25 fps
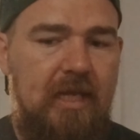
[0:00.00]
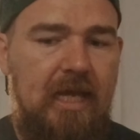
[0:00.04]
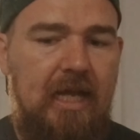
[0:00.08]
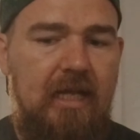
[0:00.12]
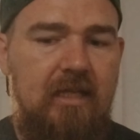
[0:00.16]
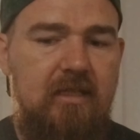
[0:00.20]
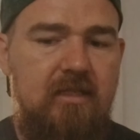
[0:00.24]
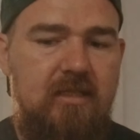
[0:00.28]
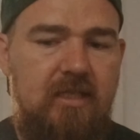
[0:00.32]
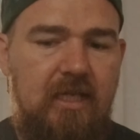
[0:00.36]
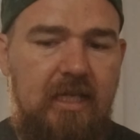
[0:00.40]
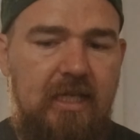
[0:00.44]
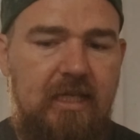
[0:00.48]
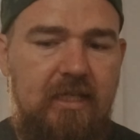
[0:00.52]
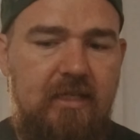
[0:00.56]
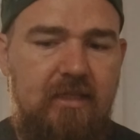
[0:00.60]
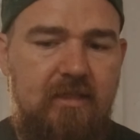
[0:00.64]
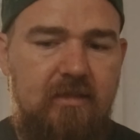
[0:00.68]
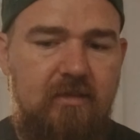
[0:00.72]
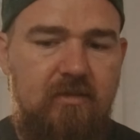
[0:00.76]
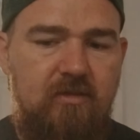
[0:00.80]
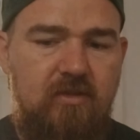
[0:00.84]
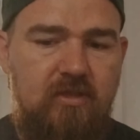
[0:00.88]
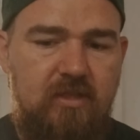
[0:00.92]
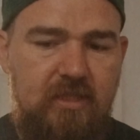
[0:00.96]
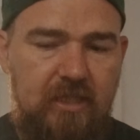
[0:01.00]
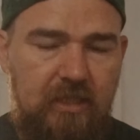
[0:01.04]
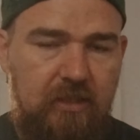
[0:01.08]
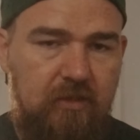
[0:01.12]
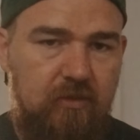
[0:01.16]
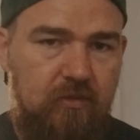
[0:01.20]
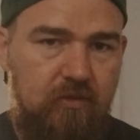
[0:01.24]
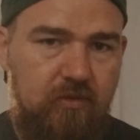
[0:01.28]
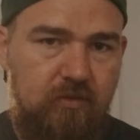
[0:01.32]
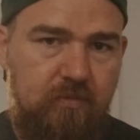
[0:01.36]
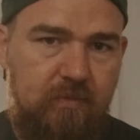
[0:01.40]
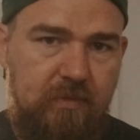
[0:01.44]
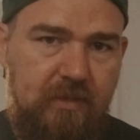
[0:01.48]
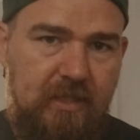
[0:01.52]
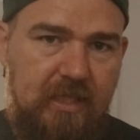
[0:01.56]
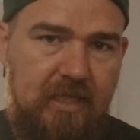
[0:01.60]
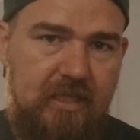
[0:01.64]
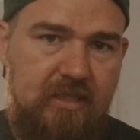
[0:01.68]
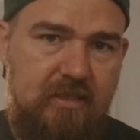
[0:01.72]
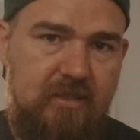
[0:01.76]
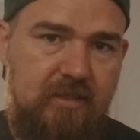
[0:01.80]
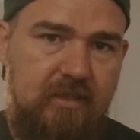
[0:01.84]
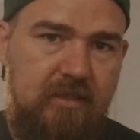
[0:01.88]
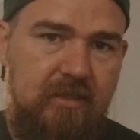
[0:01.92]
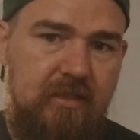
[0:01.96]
can take stills with this,